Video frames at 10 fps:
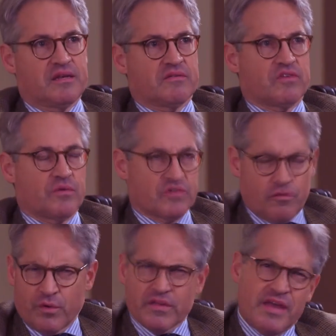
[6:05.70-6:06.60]
and so on and
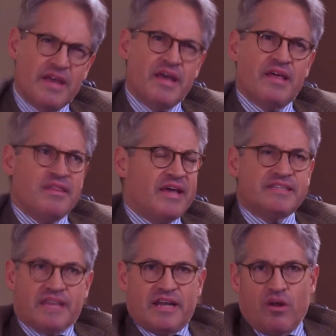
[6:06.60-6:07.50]
so forth,
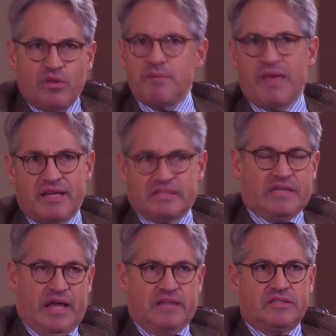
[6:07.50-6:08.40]
they said it only makes
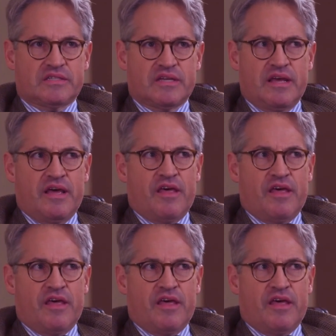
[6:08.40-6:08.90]
sense